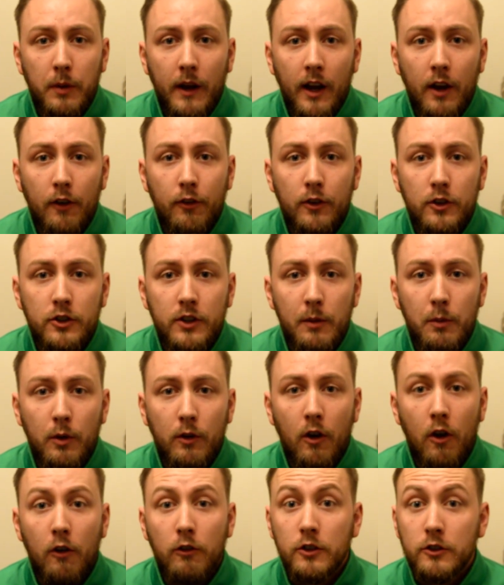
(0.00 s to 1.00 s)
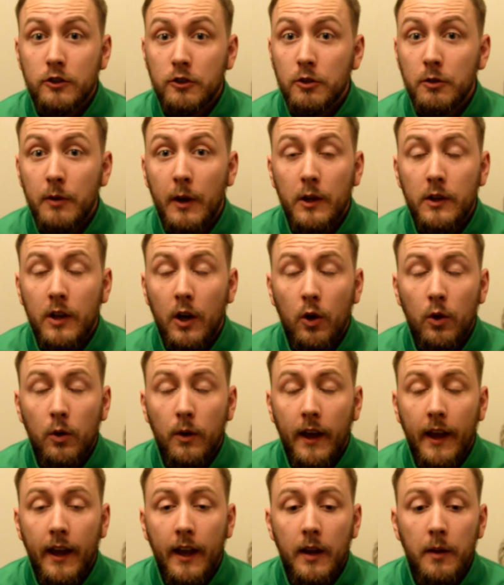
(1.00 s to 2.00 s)
player for Shamrock Rovers throughout the
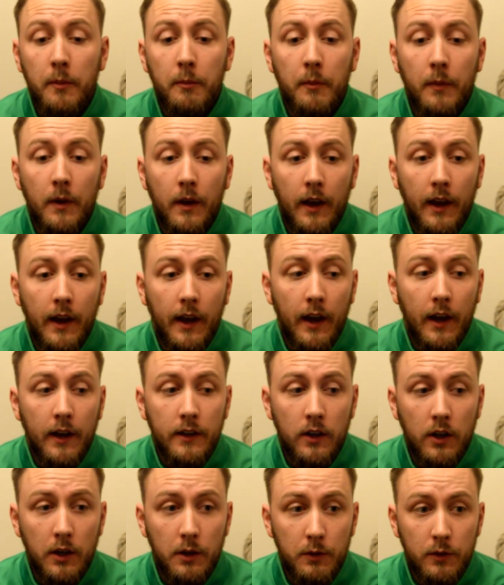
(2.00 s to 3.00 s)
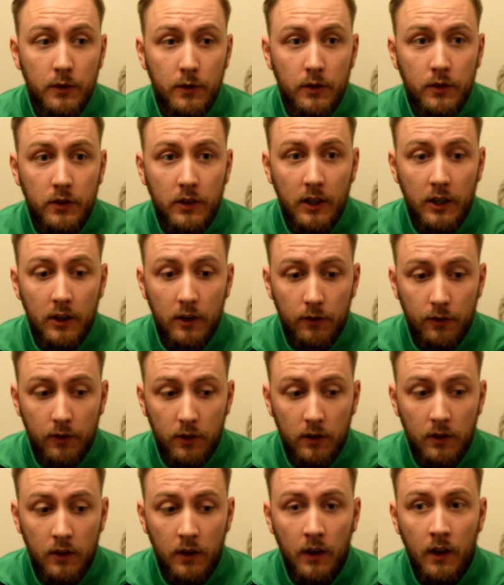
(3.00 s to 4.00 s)
whole game. I thought he was
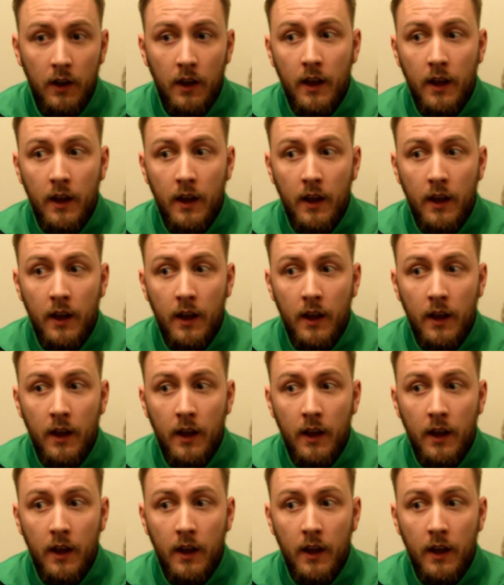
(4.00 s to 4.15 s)
skillful.